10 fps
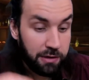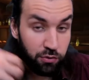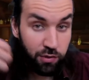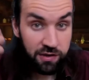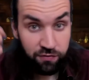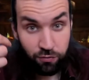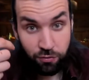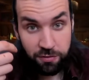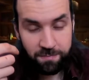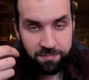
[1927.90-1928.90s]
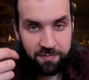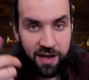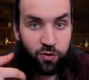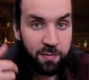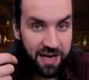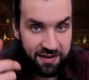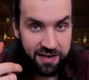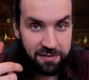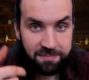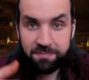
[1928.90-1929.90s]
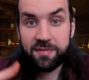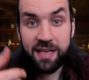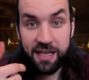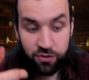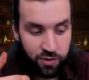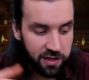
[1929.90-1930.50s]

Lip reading: But you get fooled into believing it's